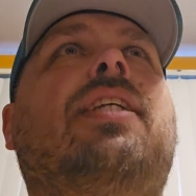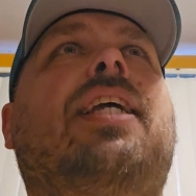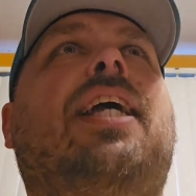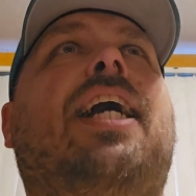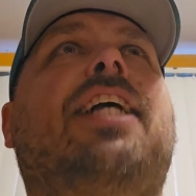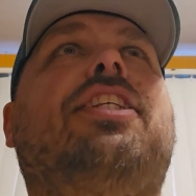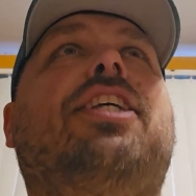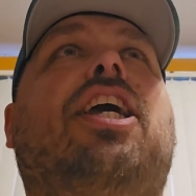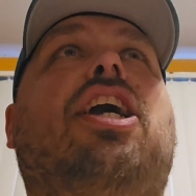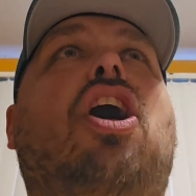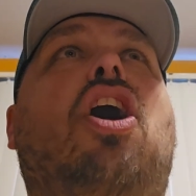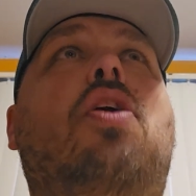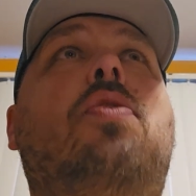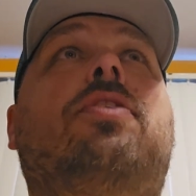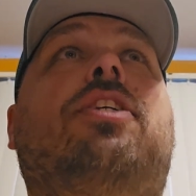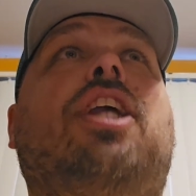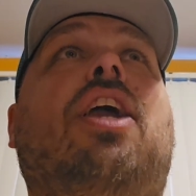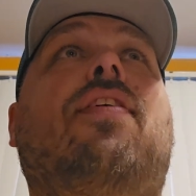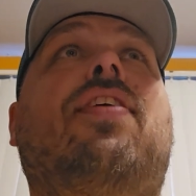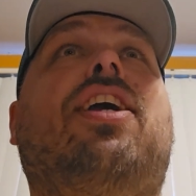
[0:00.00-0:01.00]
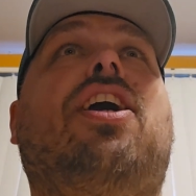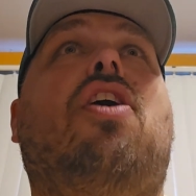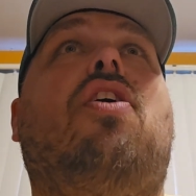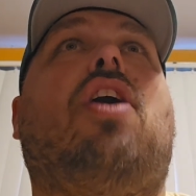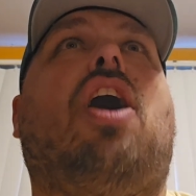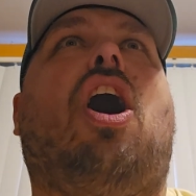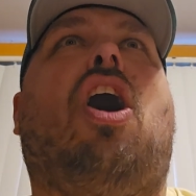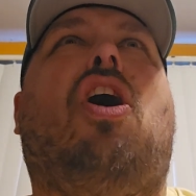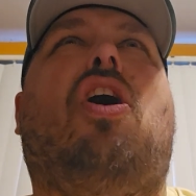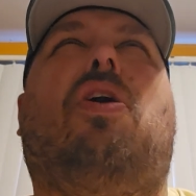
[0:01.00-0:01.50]
It's like, oh, cherry Coke.
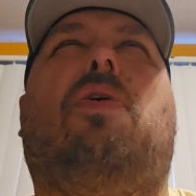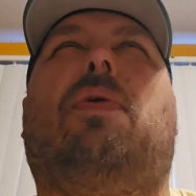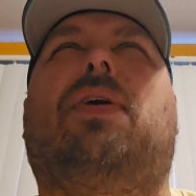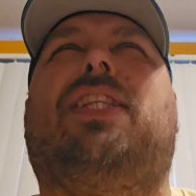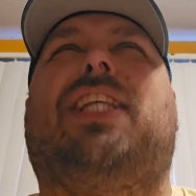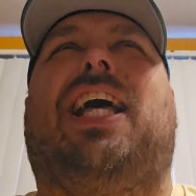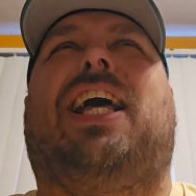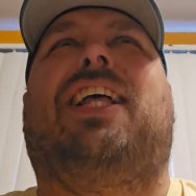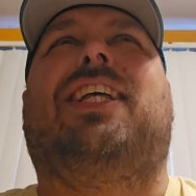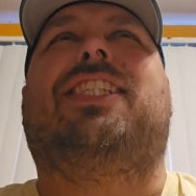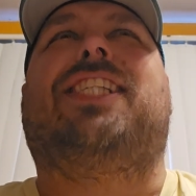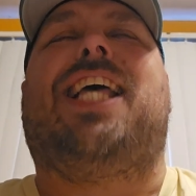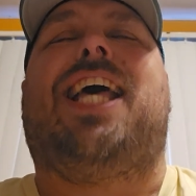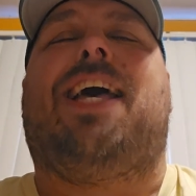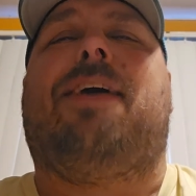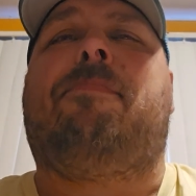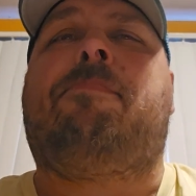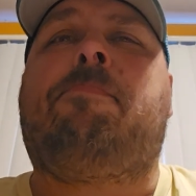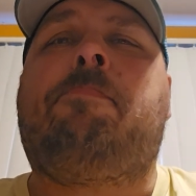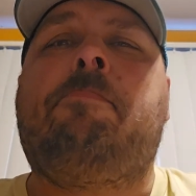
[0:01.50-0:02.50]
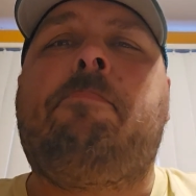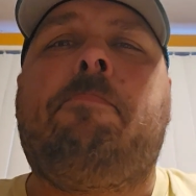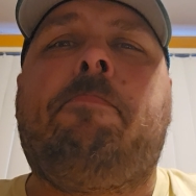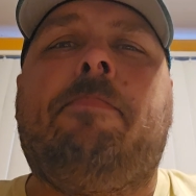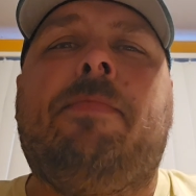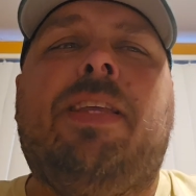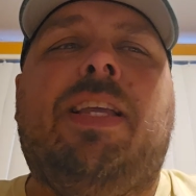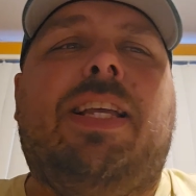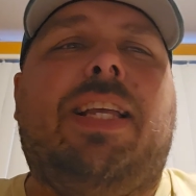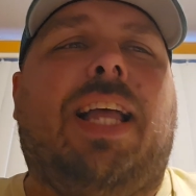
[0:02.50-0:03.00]
Oh, what the hell is that?
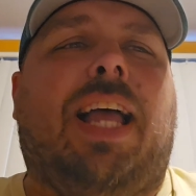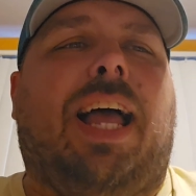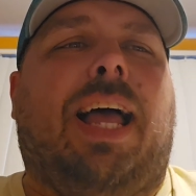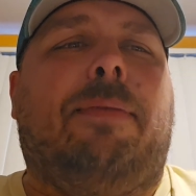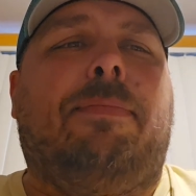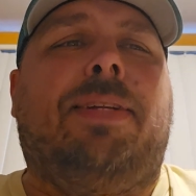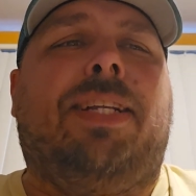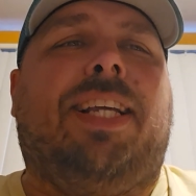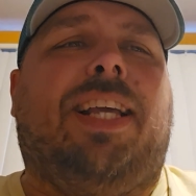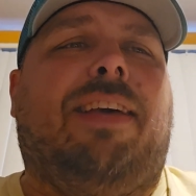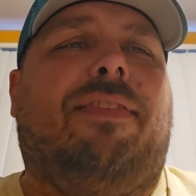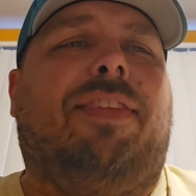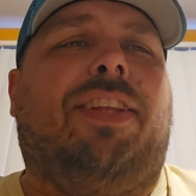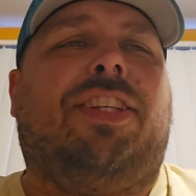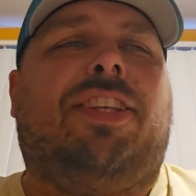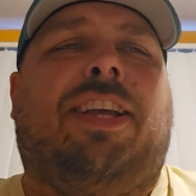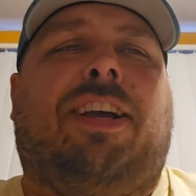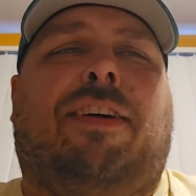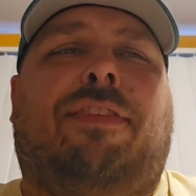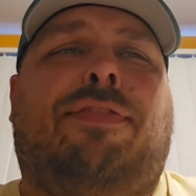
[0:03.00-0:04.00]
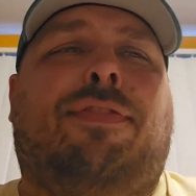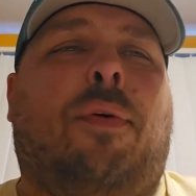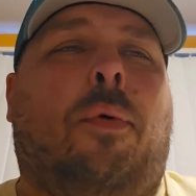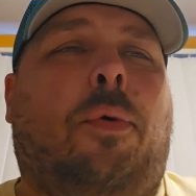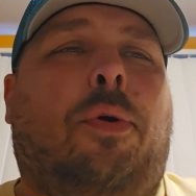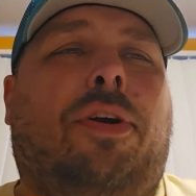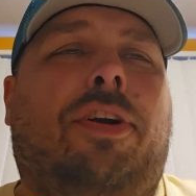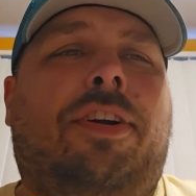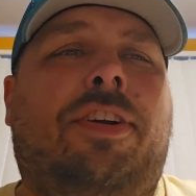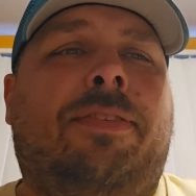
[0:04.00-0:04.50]
I'm going to give this like a
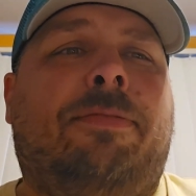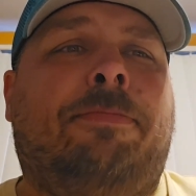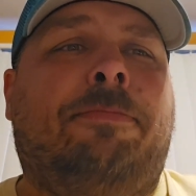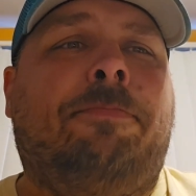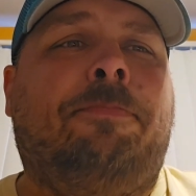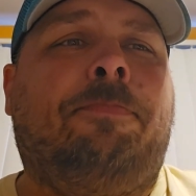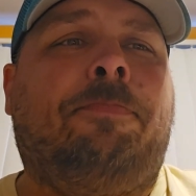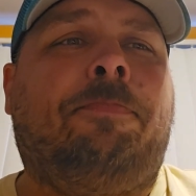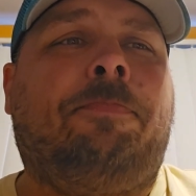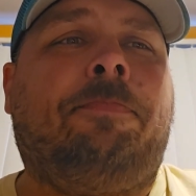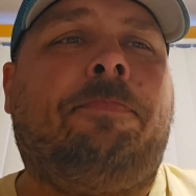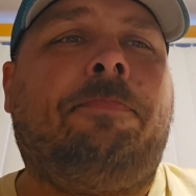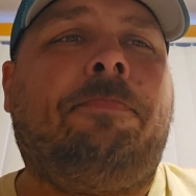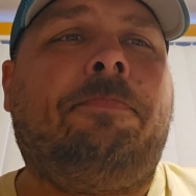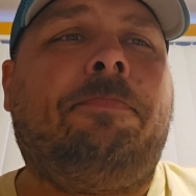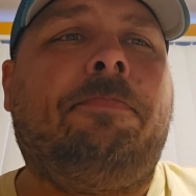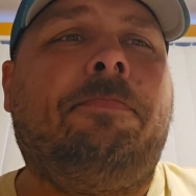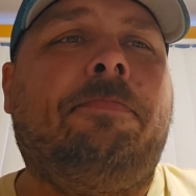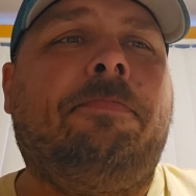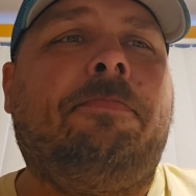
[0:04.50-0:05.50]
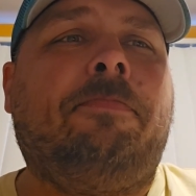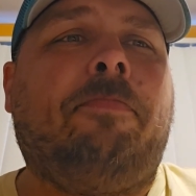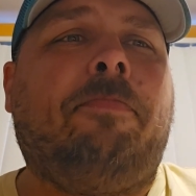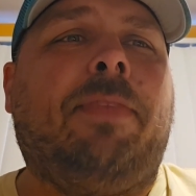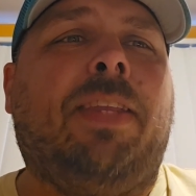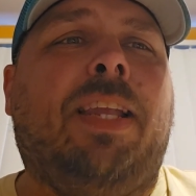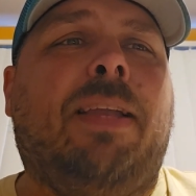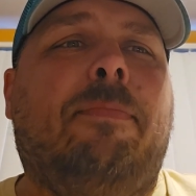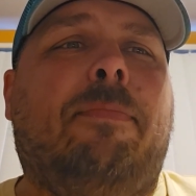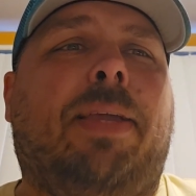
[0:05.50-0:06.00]
4.
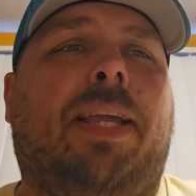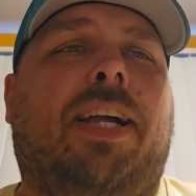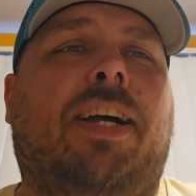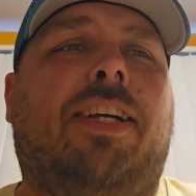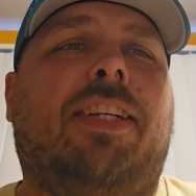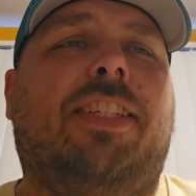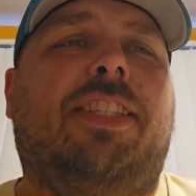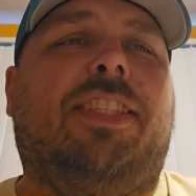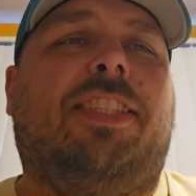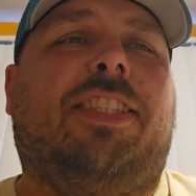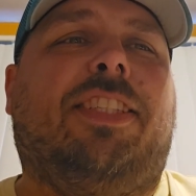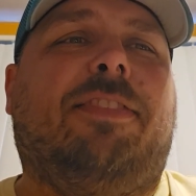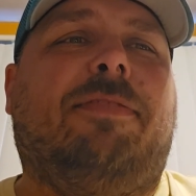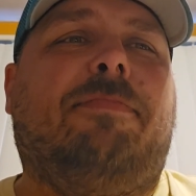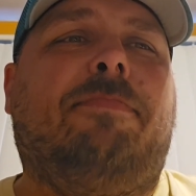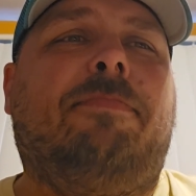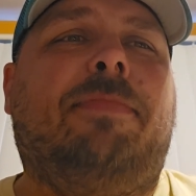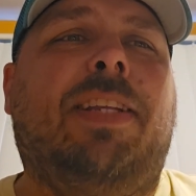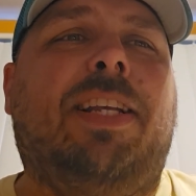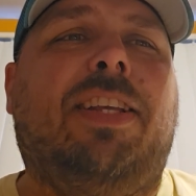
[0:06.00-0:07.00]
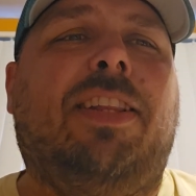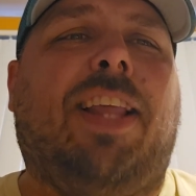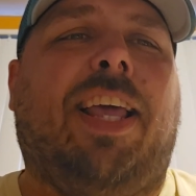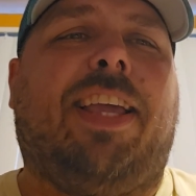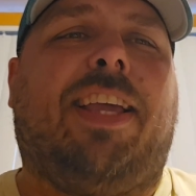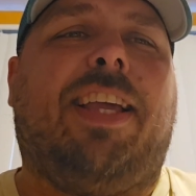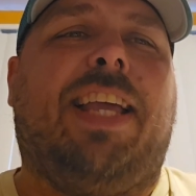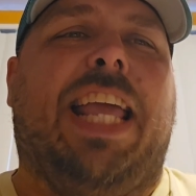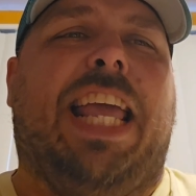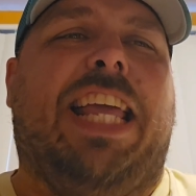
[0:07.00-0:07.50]
Because, like,